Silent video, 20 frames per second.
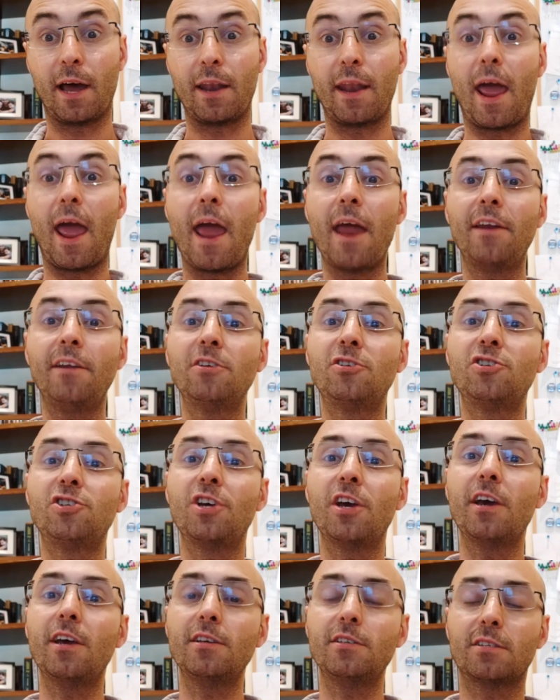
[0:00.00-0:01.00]
and any
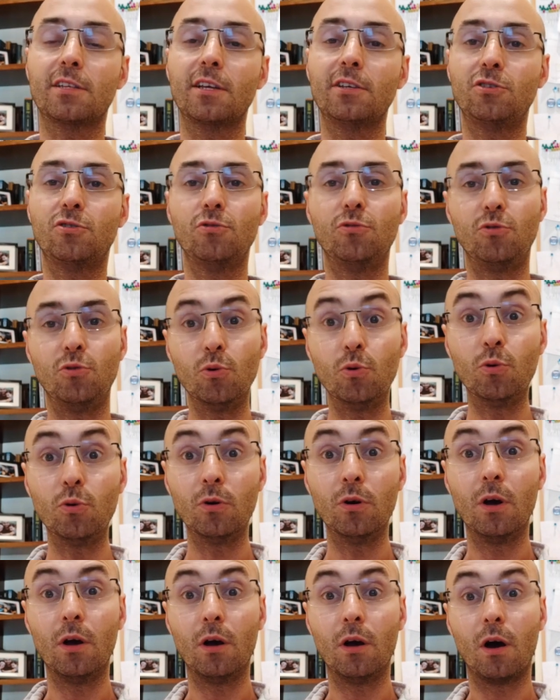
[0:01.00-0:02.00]
change that you
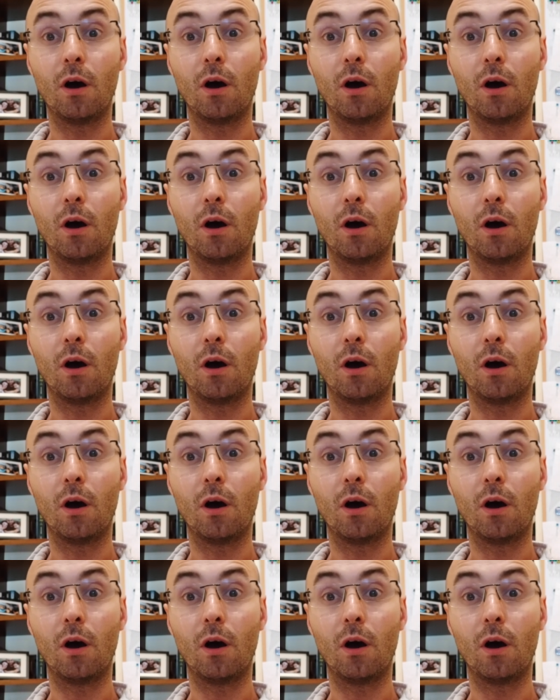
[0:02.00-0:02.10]
do